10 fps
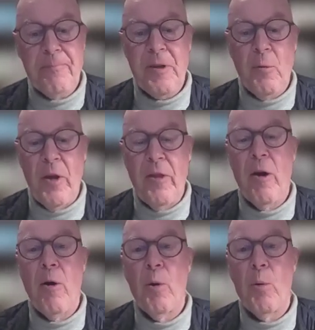where they
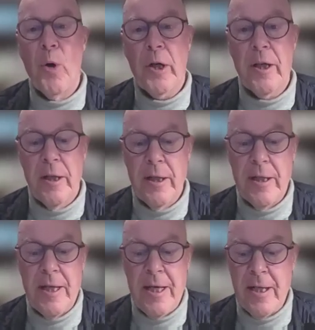all work
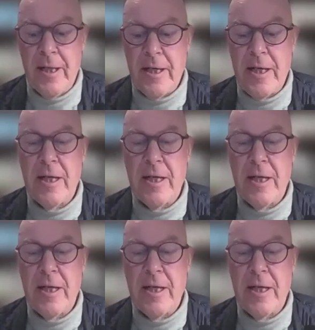in